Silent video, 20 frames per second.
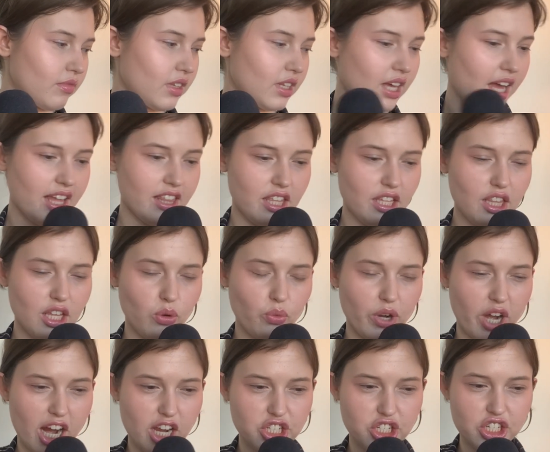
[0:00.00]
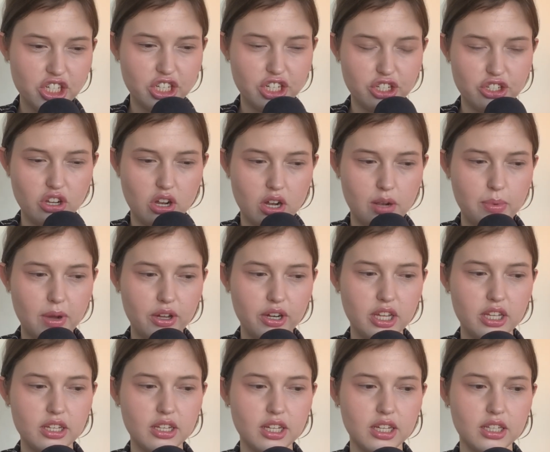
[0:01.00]
I think that we're actually going to talk about
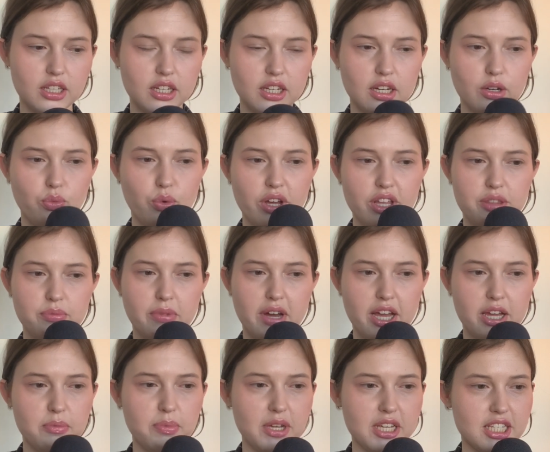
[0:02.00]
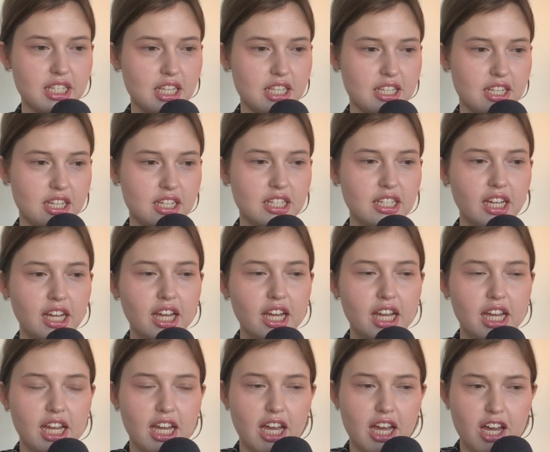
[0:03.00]
it with my assistant
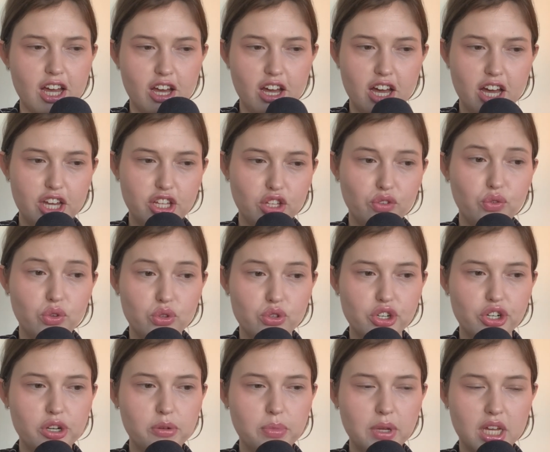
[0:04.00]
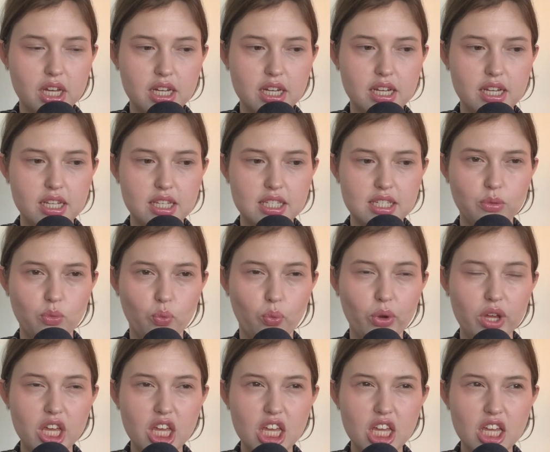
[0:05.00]
in the future, because
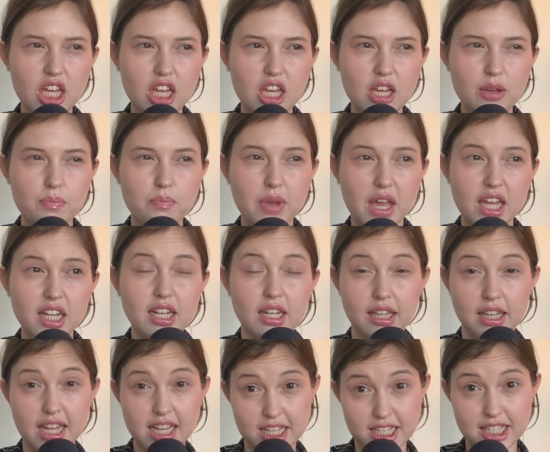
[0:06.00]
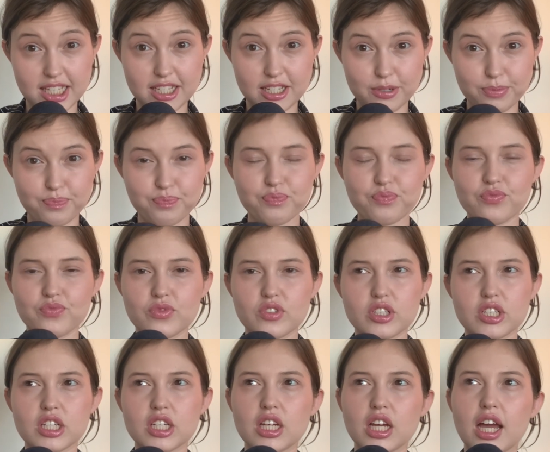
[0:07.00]
we made a list
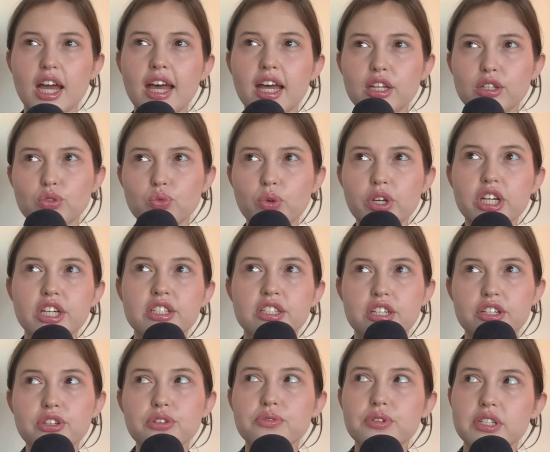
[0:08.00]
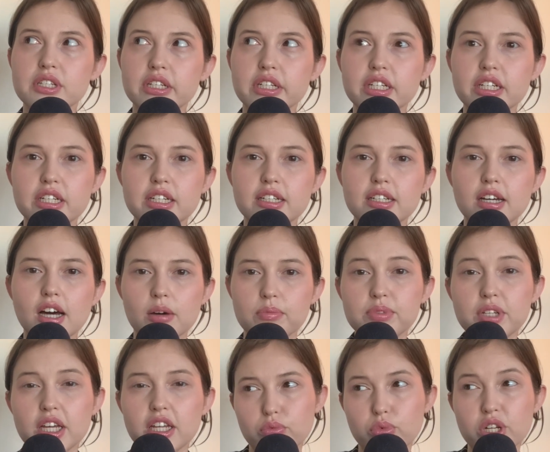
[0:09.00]
and we continuously
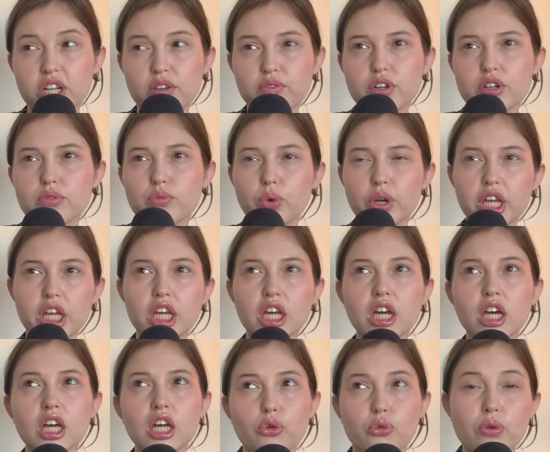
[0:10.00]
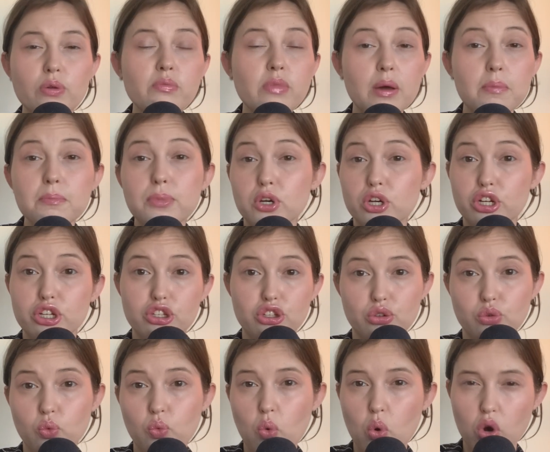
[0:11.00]
update whenever we remember a
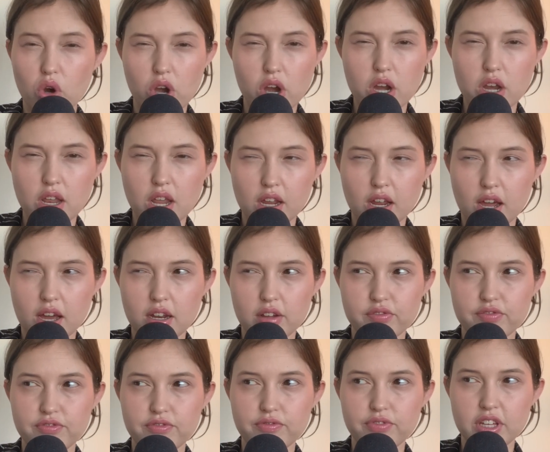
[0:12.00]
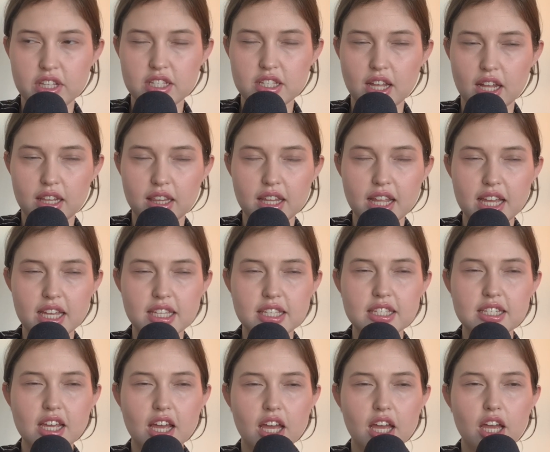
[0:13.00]
new word that kind of fits that
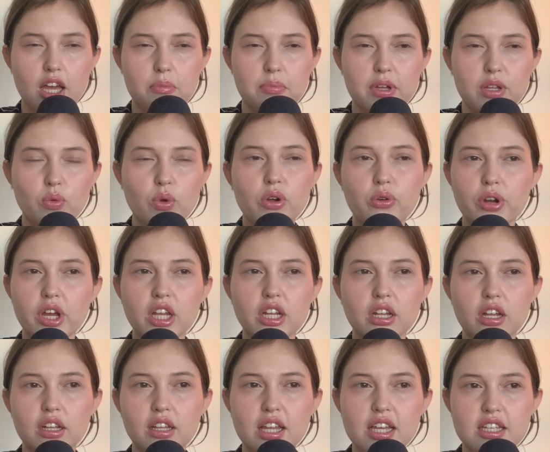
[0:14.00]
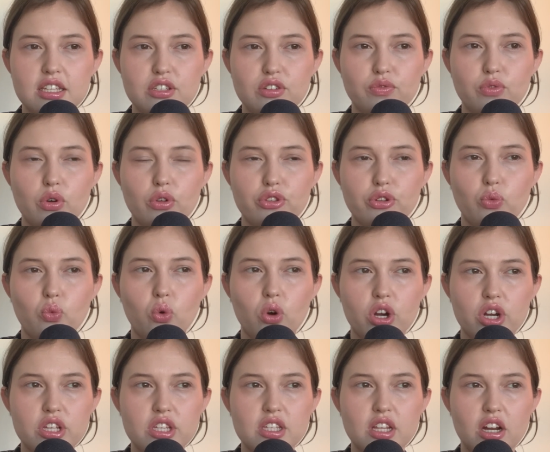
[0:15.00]
list. But we created a list of all the
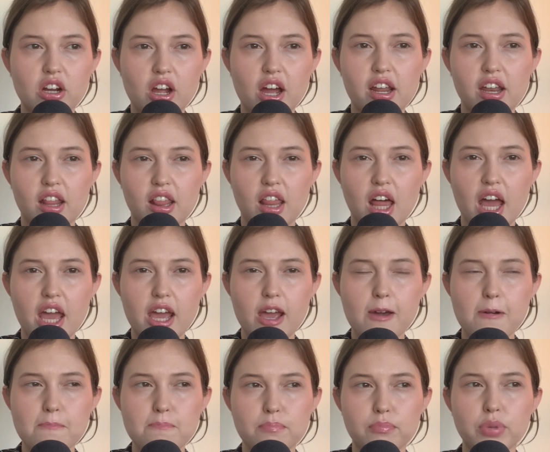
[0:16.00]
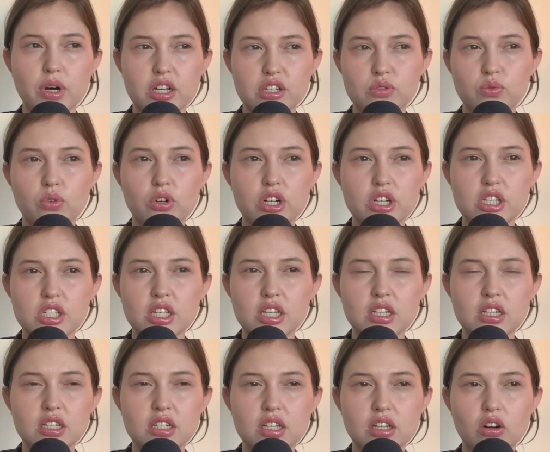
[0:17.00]
words that are kind of like buzzwords
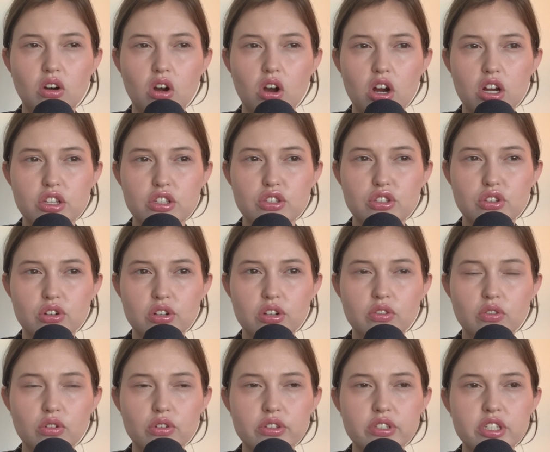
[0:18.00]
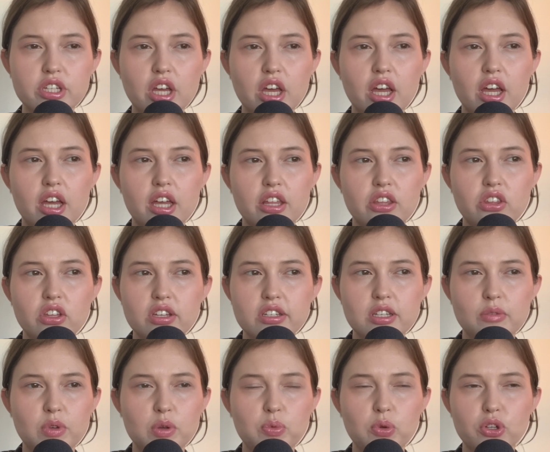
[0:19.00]
in art circles, things
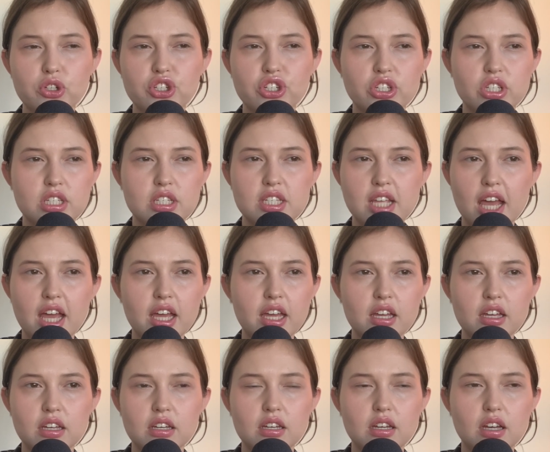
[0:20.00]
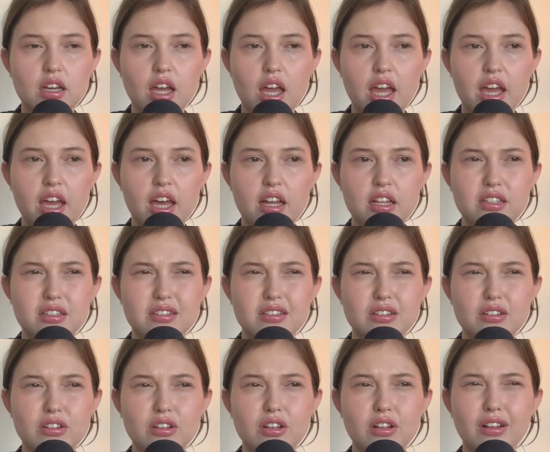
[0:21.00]
that people just say and
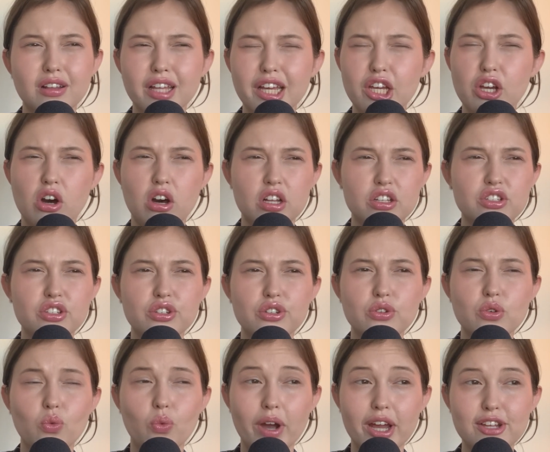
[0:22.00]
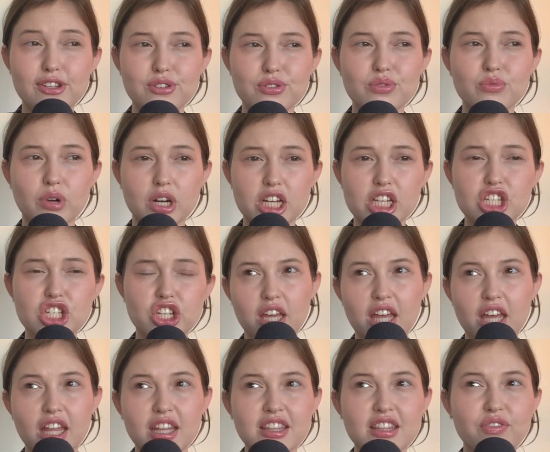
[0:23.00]
cling on to way too much.
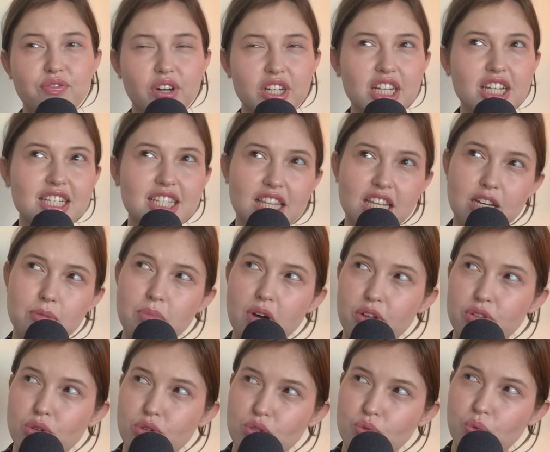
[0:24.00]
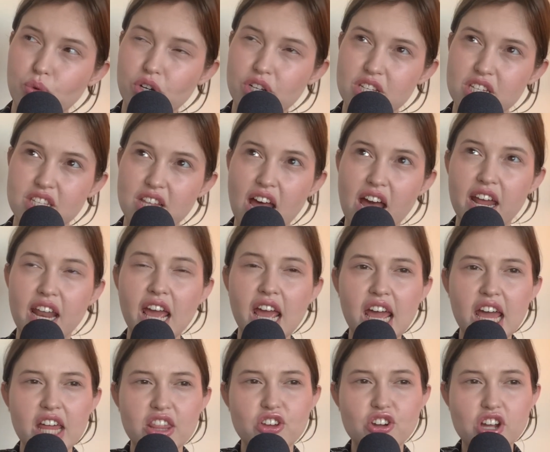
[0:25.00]
And the funniest thing about those words is that
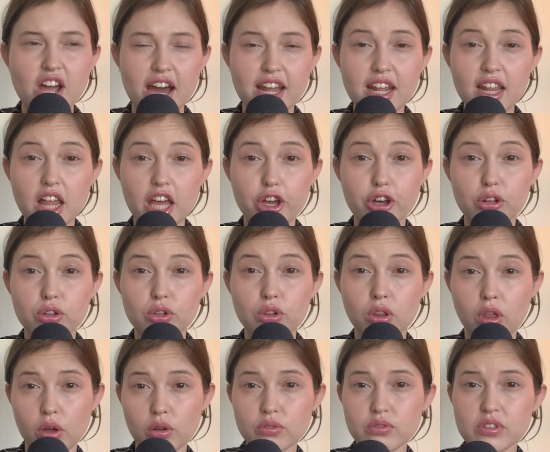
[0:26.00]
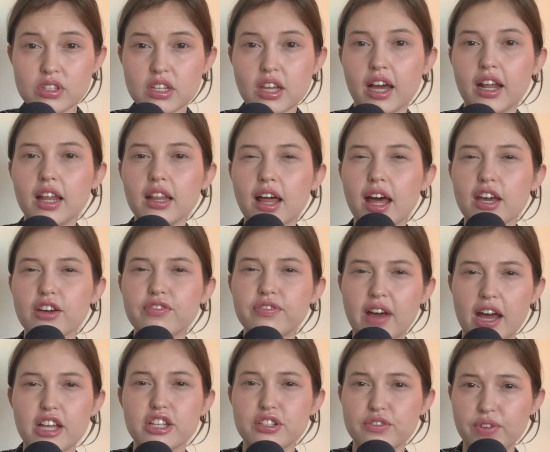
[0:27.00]
they're kind of like clothes, kind of like
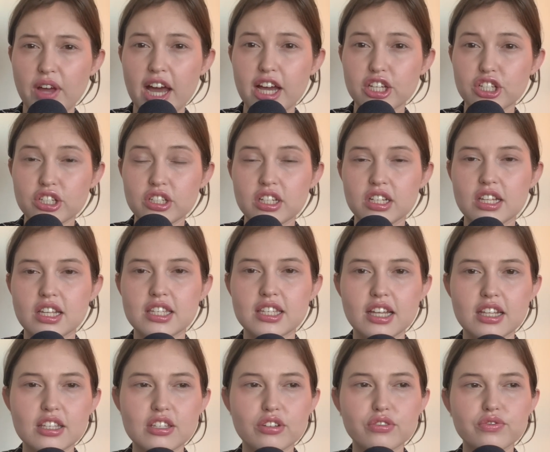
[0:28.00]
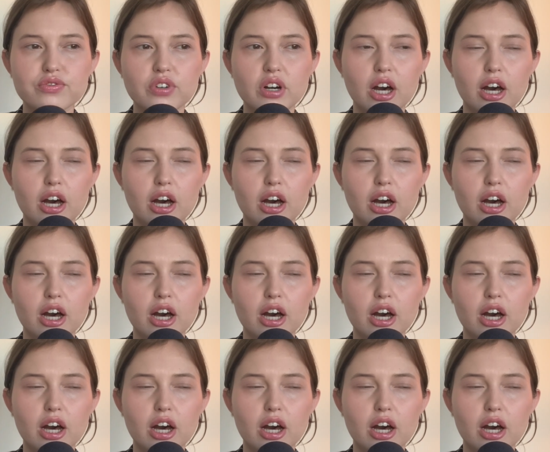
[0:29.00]
fast fashion, in the sense of